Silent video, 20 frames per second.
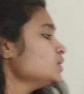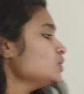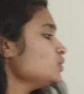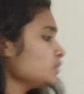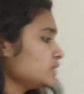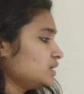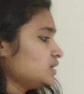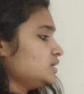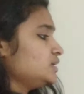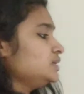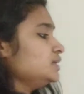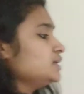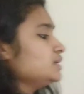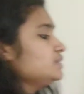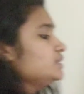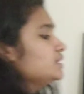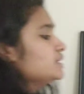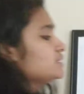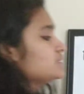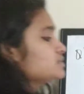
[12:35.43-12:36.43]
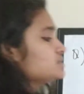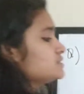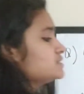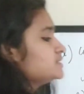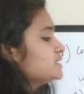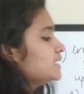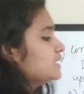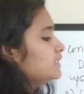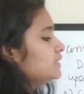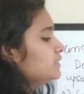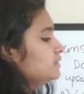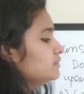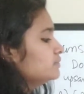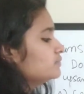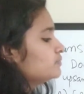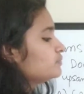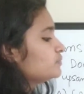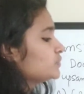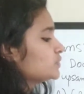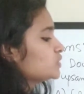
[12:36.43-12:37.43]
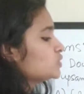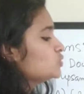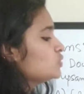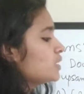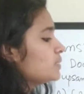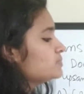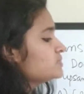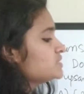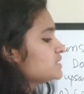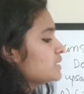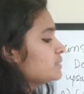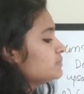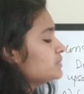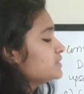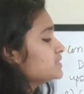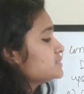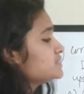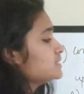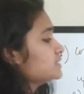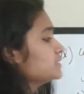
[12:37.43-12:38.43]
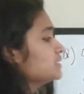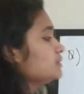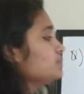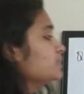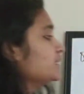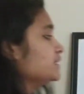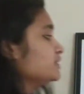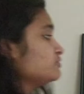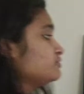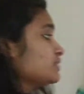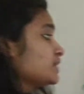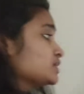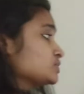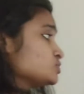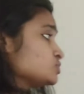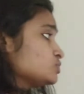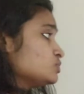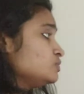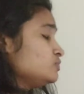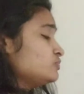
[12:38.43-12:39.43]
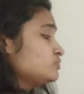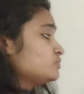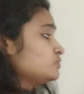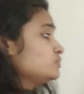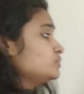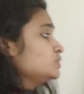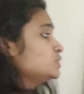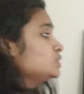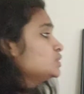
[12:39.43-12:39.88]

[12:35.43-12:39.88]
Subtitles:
Okay, here they are telling to upsample the signal by a factor of